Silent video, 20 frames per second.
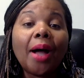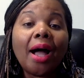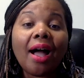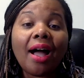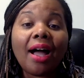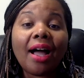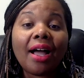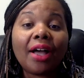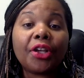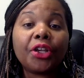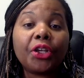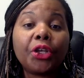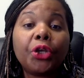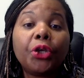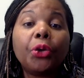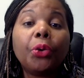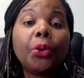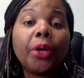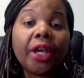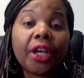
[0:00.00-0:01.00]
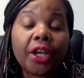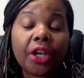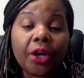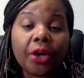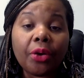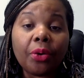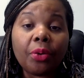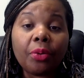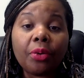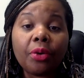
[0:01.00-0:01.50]
high you could
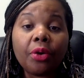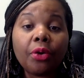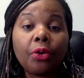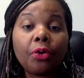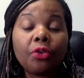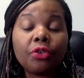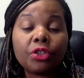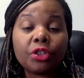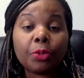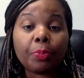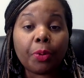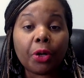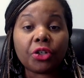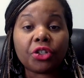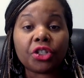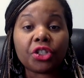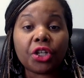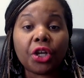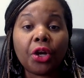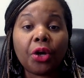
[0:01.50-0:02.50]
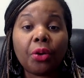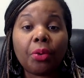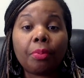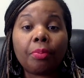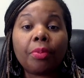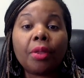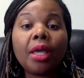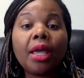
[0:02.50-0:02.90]
go to purchase a home.